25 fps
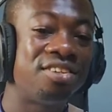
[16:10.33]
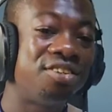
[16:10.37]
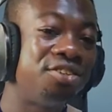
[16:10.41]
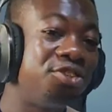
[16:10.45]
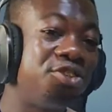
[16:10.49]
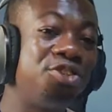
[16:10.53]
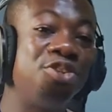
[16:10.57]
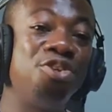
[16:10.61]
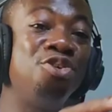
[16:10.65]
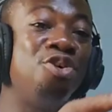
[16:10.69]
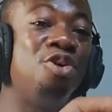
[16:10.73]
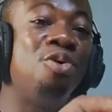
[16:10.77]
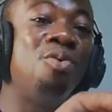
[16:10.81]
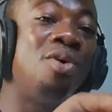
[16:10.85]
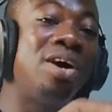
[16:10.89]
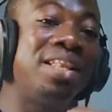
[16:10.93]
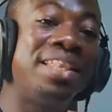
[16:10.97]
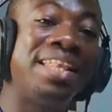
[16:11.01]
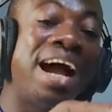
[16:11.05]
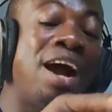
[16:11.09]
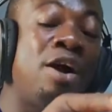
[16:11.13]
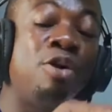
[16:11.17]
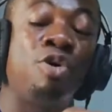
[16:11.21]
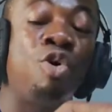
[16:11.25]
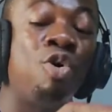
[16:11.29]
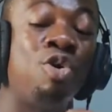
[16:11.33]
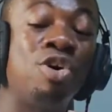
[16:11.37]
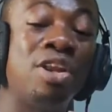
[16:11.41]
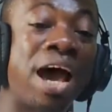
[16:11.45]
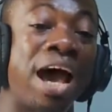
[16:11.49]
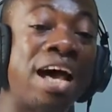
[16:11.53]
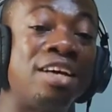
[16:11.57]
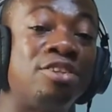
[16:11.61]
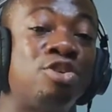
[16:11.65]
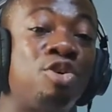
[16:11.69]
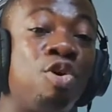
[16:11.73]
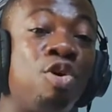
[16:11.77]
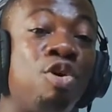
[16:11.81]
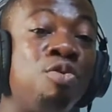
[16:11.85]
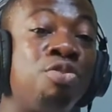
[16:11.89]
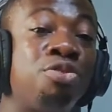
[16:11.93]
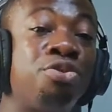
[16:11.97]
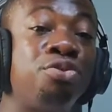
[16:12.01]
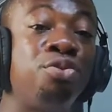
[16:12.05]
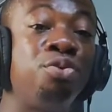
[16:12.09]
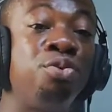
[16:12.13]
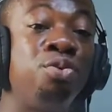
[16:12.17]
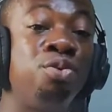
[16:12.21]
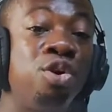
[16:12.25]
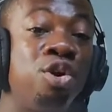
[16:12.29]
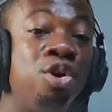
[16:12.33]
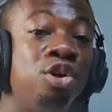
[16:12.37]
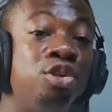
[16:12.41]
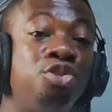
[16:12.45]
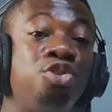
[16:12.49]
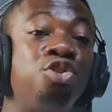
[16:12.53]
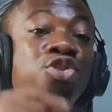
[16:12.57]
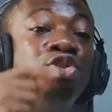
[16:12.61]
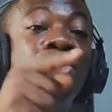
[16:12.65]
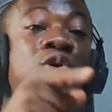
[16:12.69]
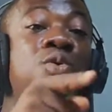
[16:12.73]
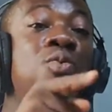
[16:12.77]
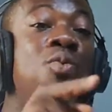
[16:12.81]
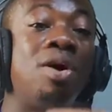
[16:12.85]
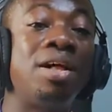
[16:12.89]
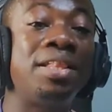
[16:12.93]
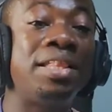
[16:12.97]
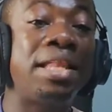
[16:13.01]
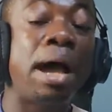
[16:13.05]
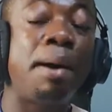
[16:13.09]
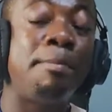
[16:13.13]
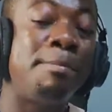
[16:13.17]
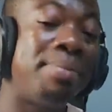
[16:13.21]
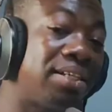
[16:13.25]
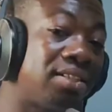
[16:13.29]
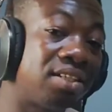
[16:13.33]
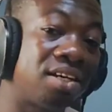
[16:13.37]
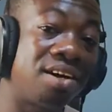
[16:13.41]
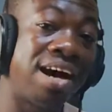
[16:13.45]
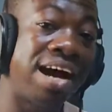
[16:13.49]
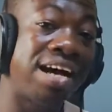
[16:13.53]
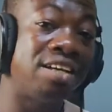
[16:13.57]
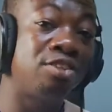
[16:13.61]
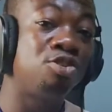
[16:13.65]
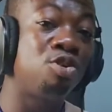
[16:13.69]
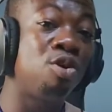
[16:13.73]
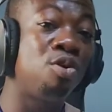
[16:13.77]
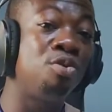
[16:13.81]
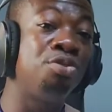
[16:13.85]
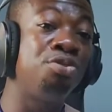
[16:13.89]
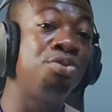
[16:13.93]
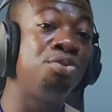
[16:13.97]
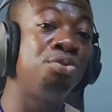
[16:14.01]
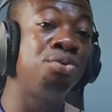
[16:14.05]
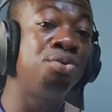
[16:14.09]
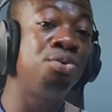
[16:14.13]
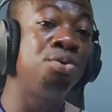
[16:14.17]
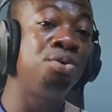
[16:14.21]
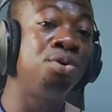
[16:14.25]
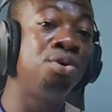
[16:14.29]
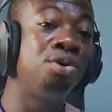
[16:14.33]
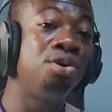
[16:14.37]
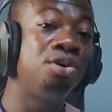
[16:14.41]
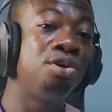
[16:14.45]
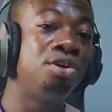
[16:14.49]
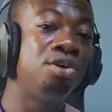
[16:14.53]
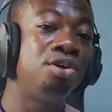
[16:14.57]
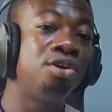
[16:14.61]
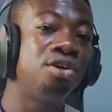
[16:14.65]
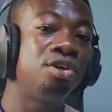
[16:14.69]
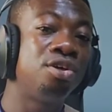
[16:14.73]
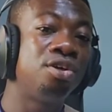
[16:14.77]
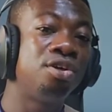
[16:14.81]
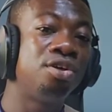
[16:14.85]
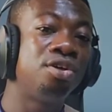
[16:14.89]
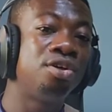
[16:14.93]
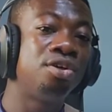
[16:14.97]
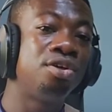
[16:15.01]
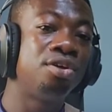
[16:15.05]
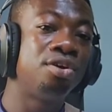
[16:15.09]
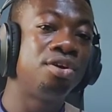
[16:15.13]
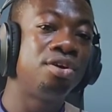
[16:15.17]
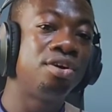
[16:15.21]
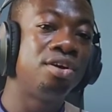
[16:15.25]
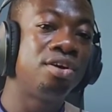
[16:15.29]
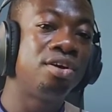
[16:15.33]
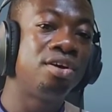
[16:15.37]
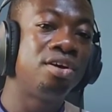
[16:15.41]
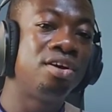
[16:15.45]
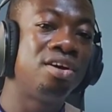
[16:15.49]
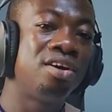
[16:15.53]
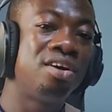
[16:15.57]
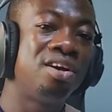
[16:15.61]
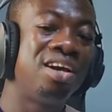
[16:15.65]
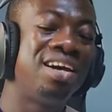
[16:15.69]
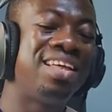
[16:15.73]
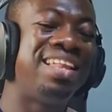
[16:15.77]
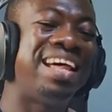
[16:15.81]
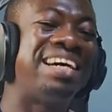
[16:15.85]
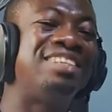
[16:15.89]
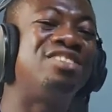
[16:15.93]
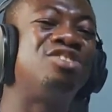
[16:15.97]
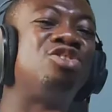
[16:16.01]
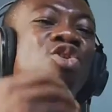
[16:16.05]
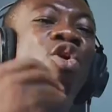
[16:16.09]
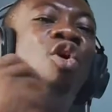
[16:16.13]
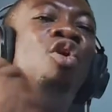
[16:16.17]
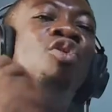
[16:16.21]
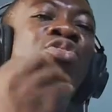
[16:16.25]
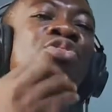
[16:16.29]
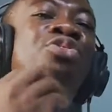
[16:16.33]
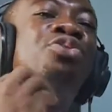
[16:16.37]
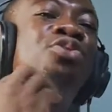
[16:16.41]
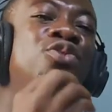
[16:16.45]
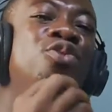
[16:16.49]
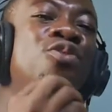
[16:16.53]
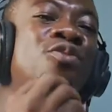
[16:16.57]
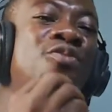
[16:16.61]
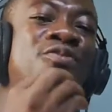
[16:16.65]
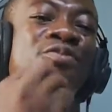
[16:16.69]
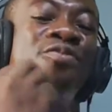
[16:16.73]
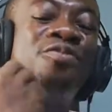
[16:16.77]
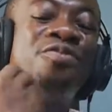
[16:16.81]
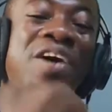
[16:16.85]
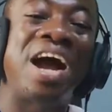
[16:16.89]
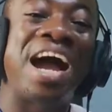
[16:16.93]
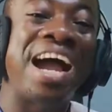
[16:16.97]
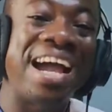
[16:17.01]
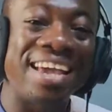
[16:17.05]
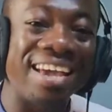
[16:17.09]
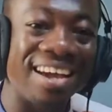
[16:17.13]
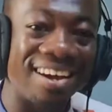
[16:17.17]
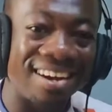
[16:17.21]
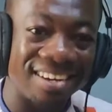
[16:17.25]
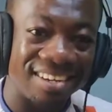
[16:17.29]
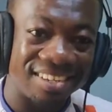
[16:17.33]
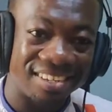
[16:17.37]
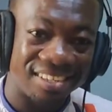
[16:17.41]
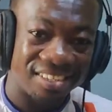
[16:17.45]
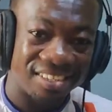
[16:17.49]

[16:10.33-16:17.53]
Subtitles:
Do you know what that gold has gone through? Do you know what that metal has gone through? It has gone through fire.